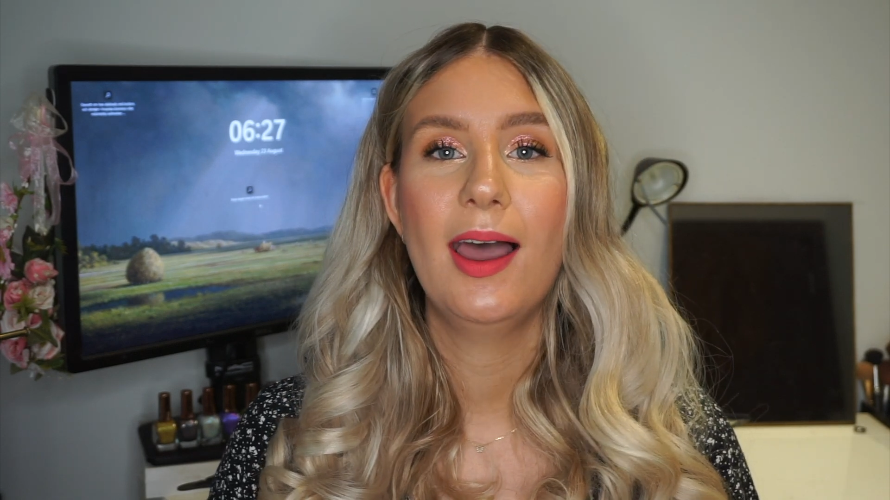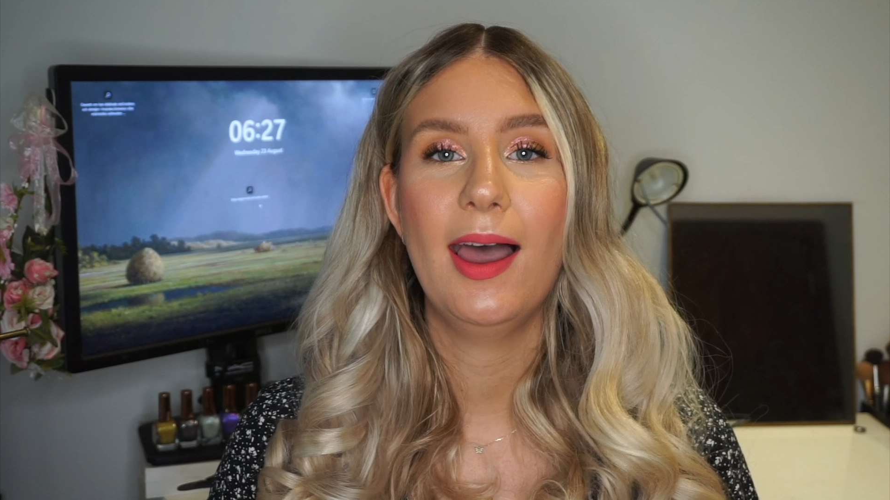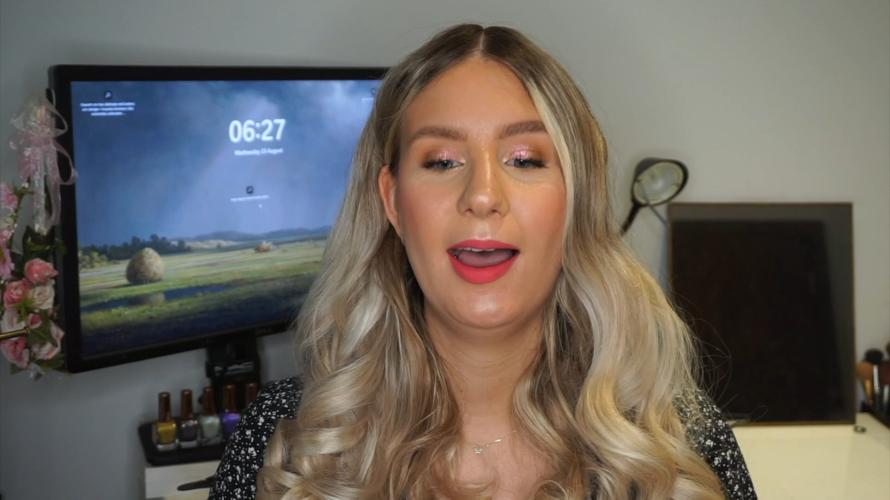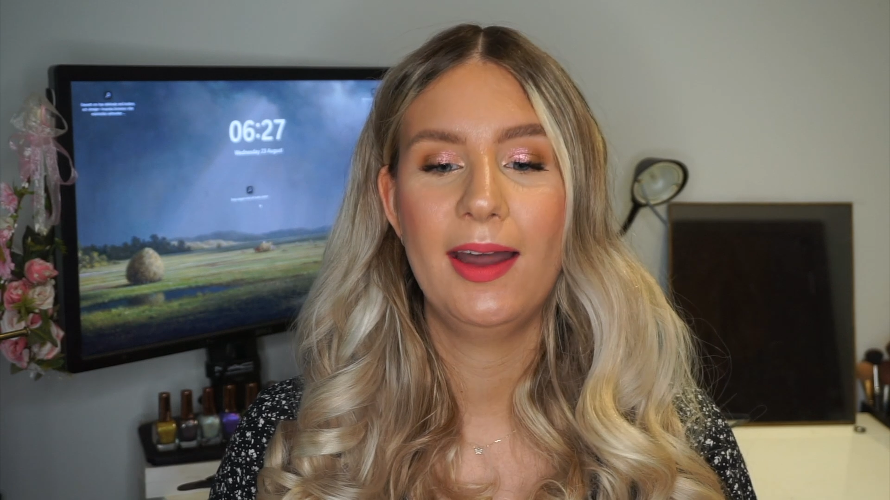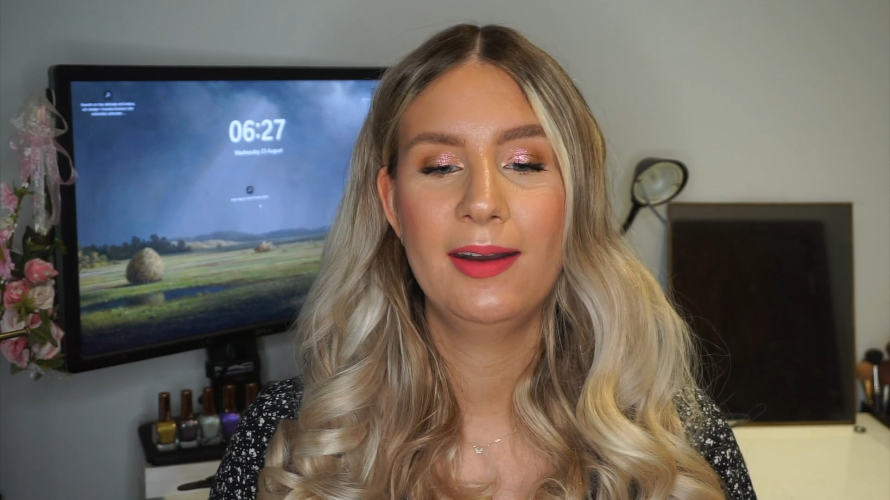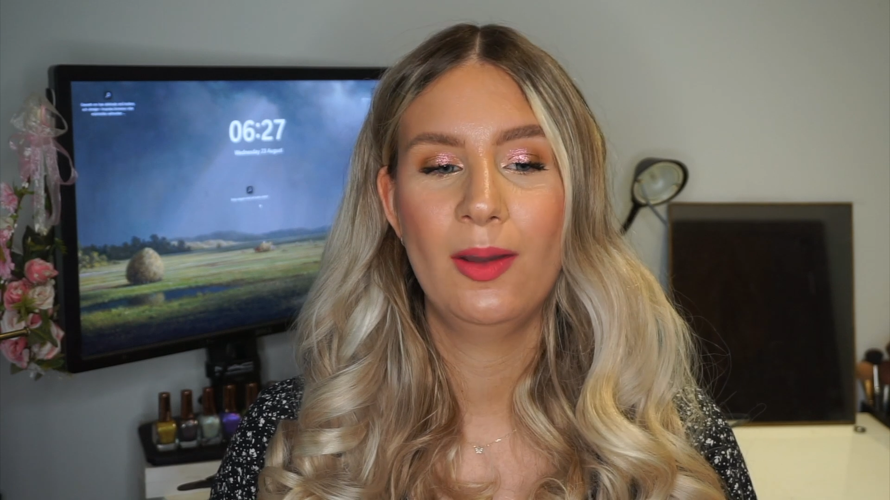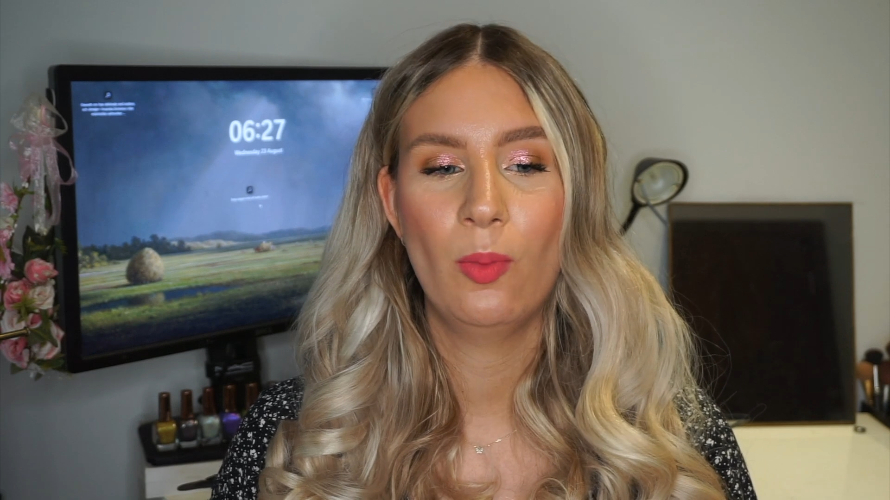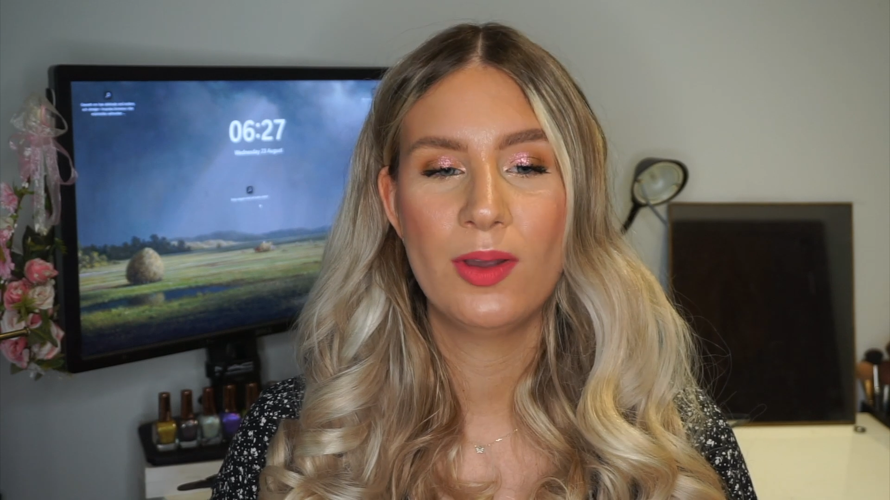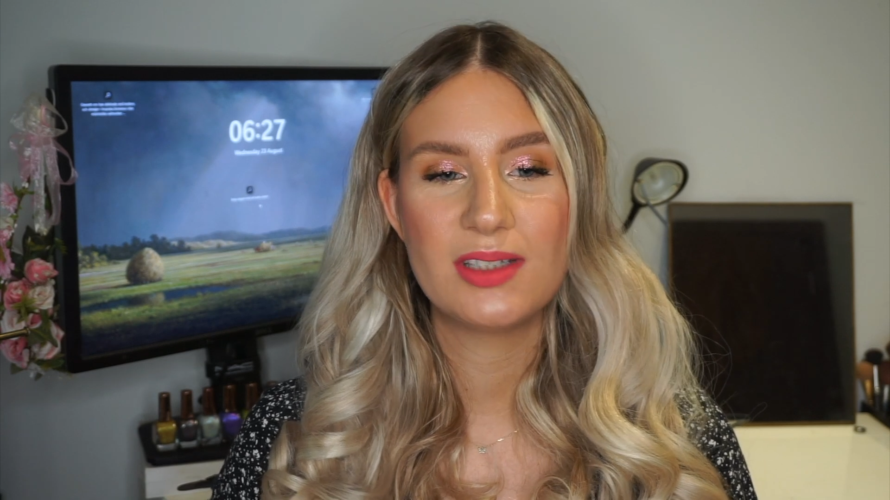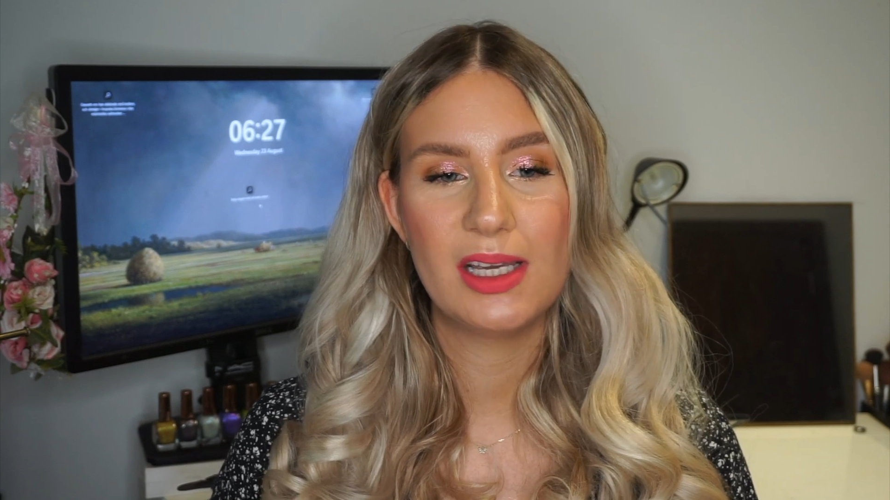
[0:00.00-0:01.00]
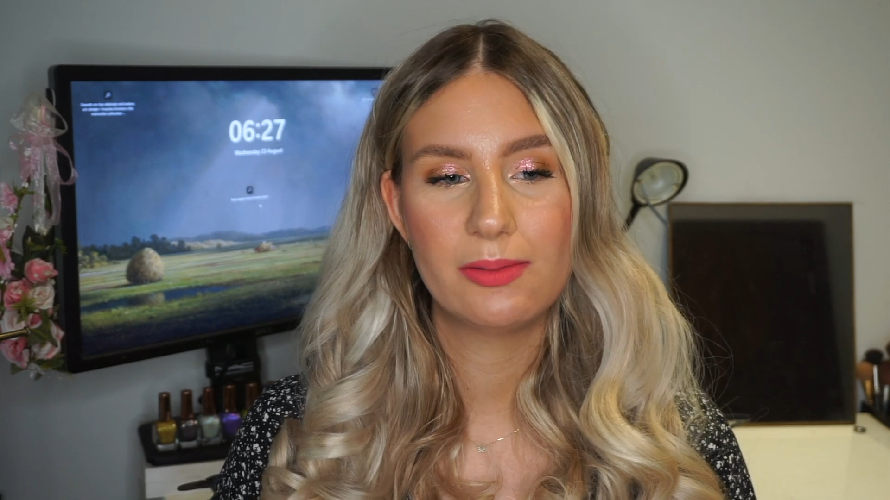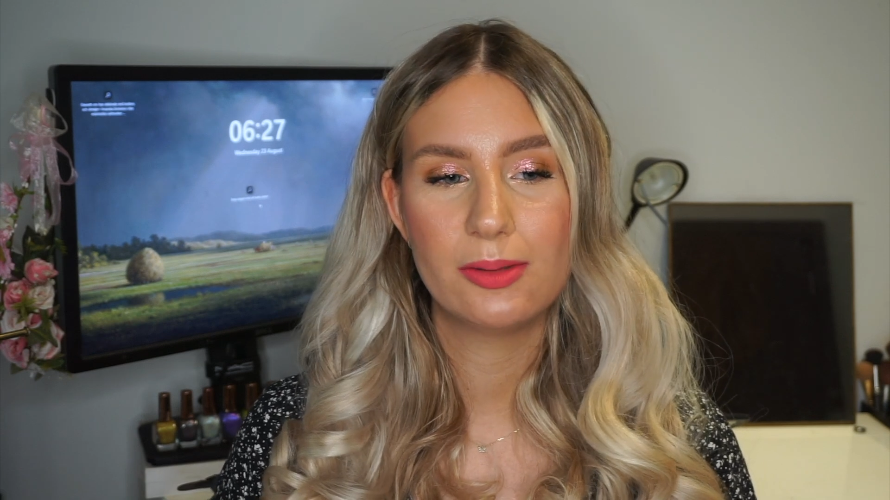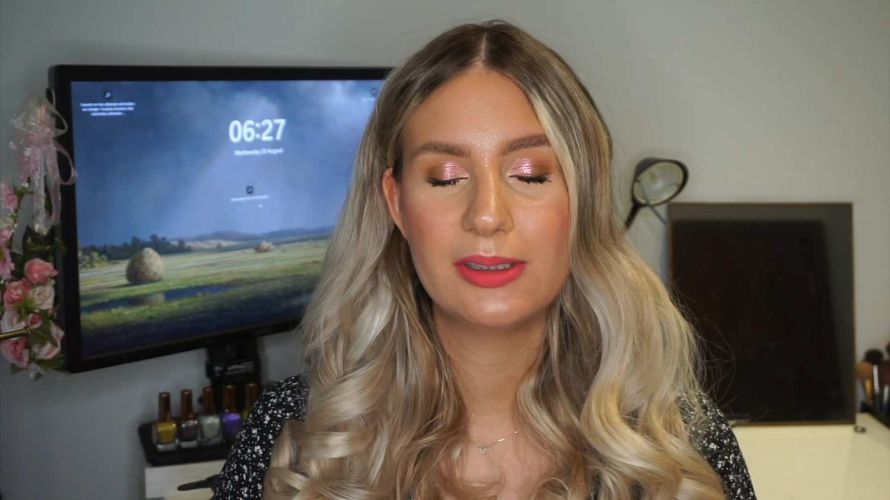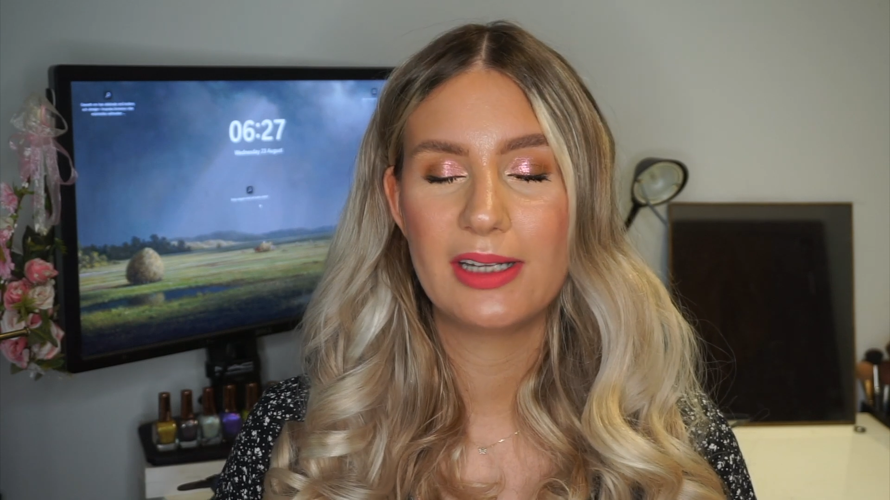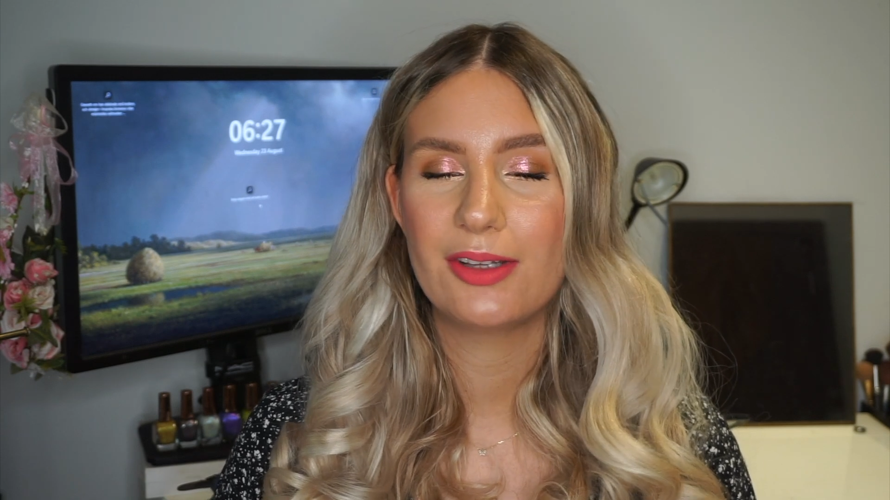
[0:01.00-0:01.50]
And once I've
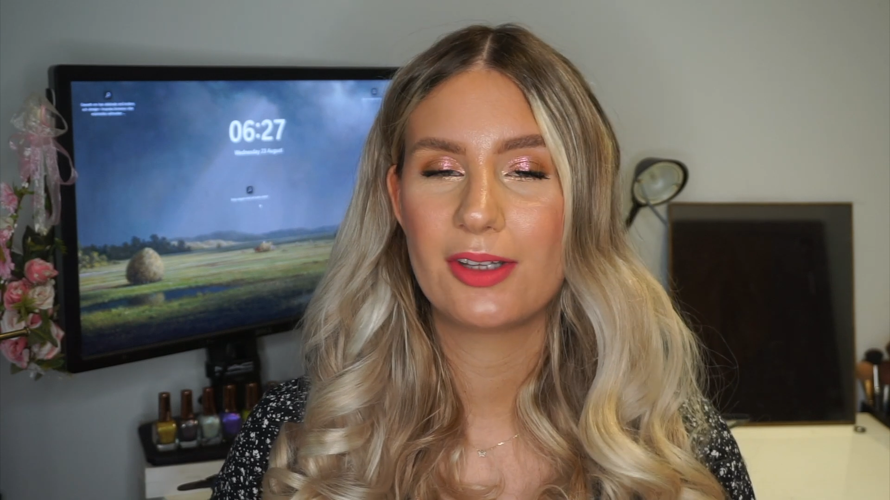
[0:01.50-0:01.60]
rolled it out,